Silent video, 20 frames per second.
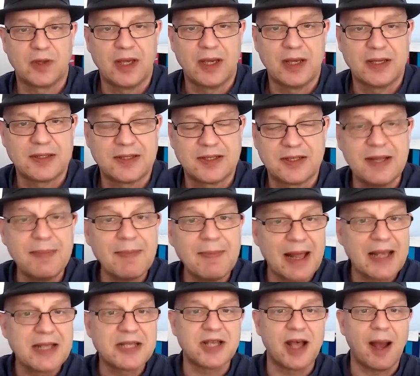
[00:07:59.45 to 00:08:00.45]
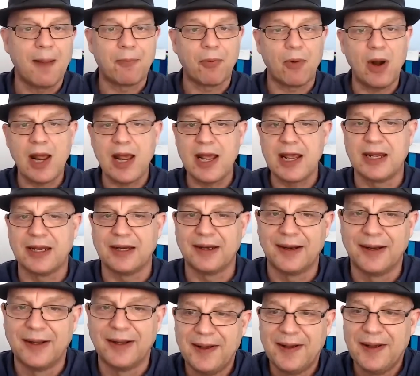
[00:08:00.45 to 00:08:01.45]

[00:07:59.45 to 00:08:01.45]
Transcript: It stimulates our brain.